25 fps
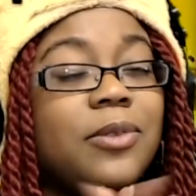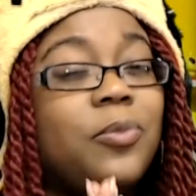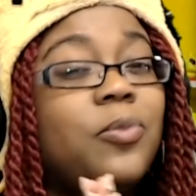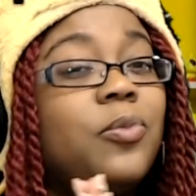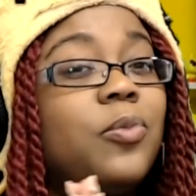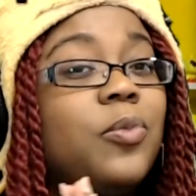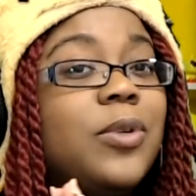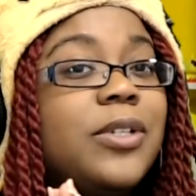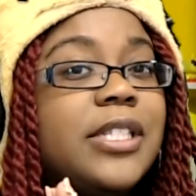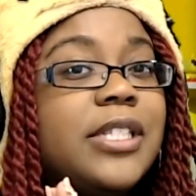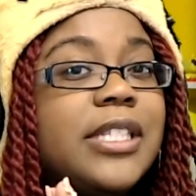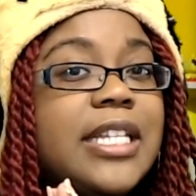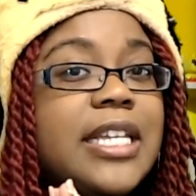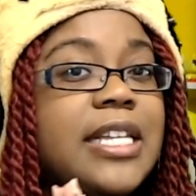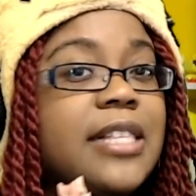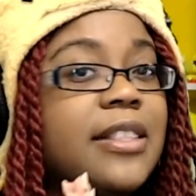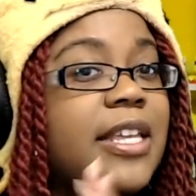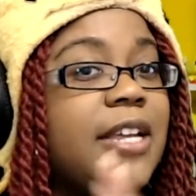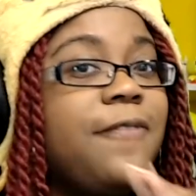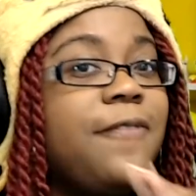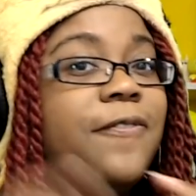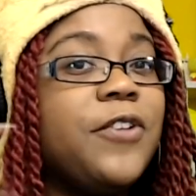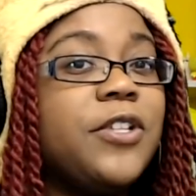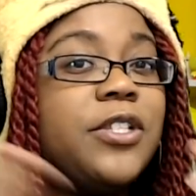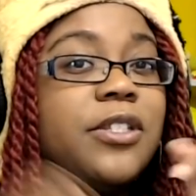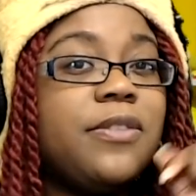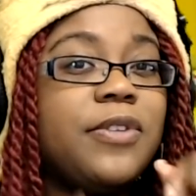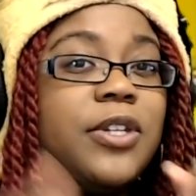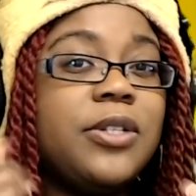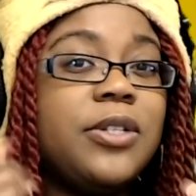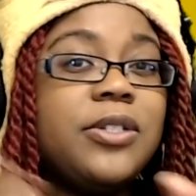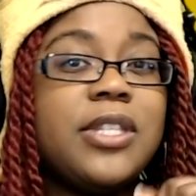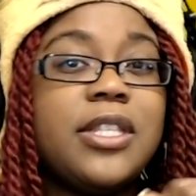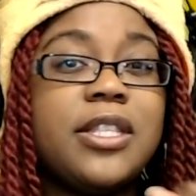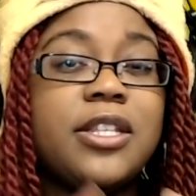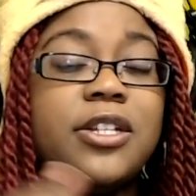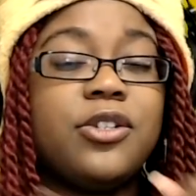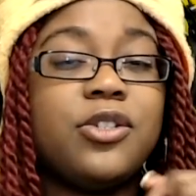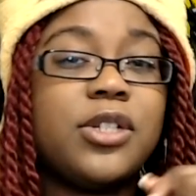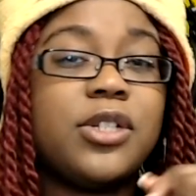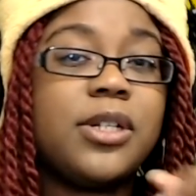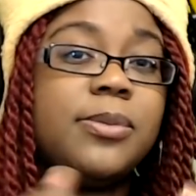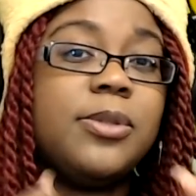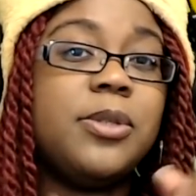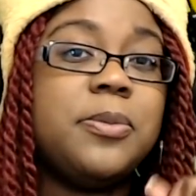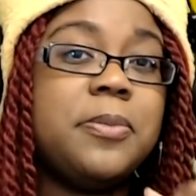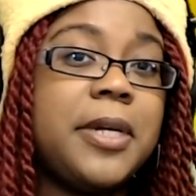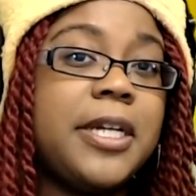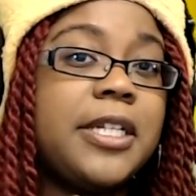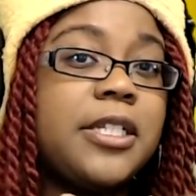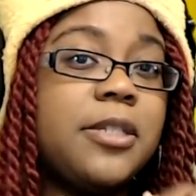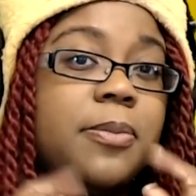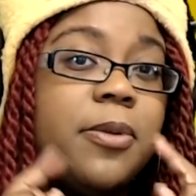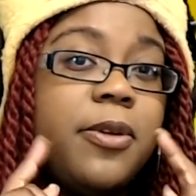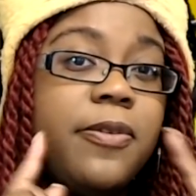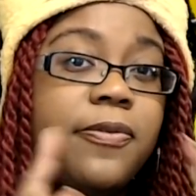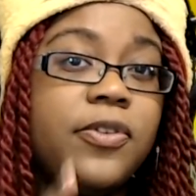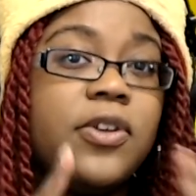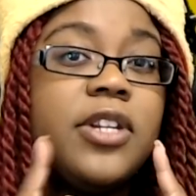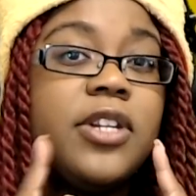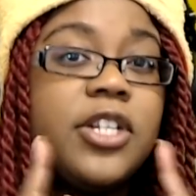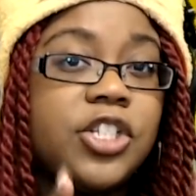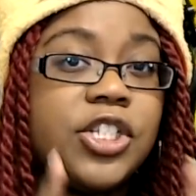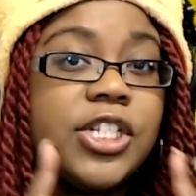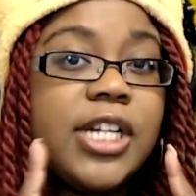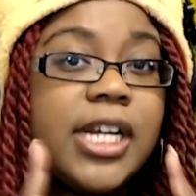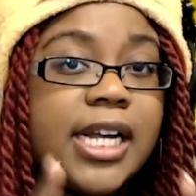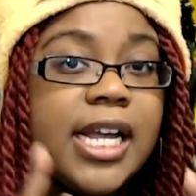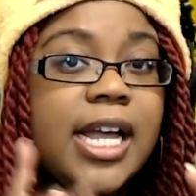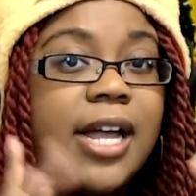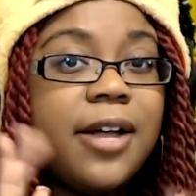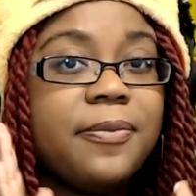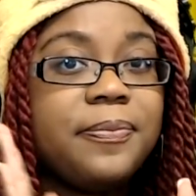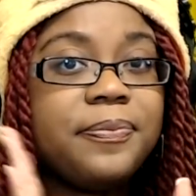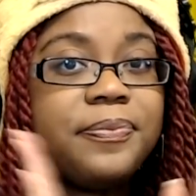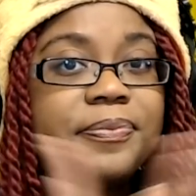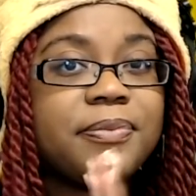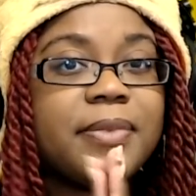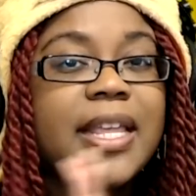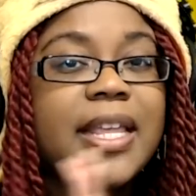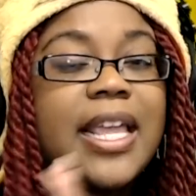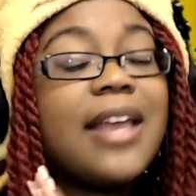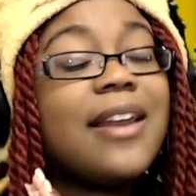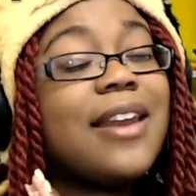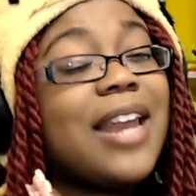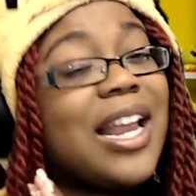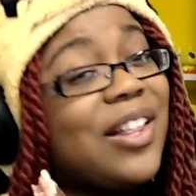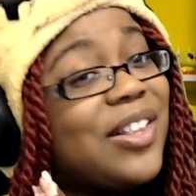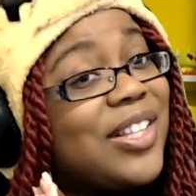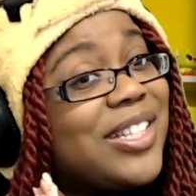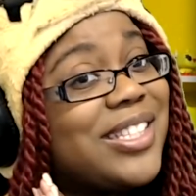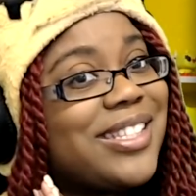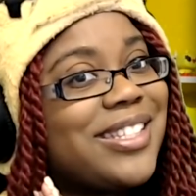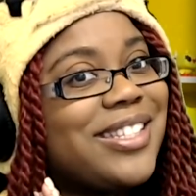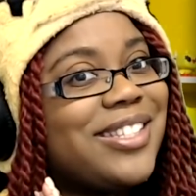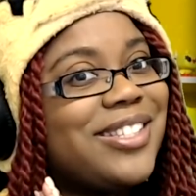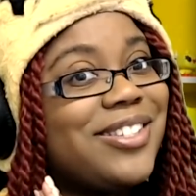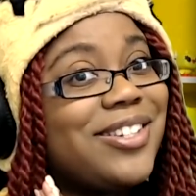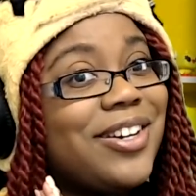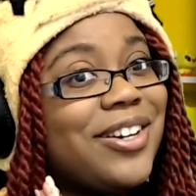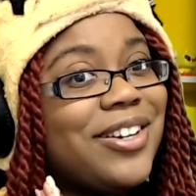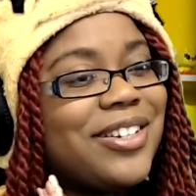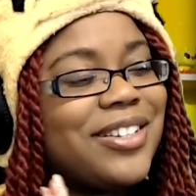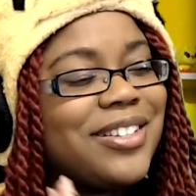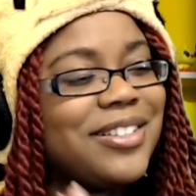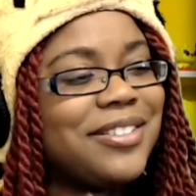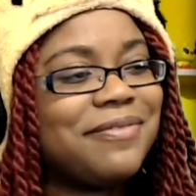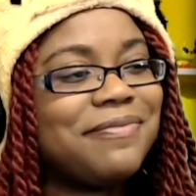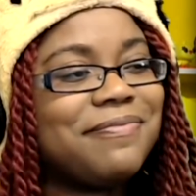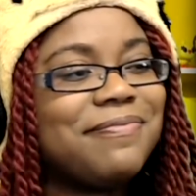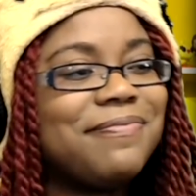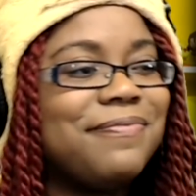We'll see. Link for this video is in the description box below for you to check out. Now let's get started.